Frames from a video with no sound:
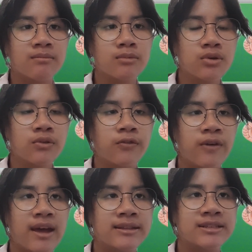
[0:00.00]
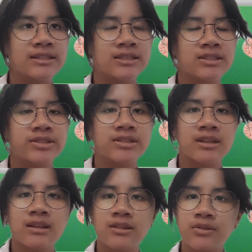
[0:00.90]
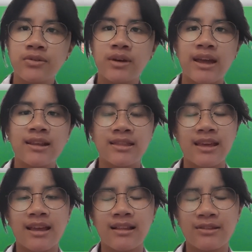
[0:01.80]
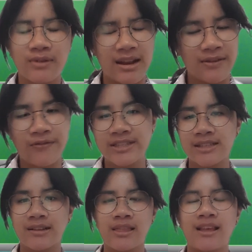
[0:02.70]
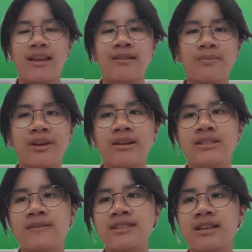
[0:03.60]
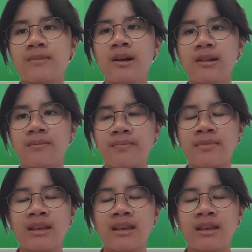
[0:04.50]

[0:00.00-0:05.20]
move, and just do anything, do any physical thing because of the cerebellum.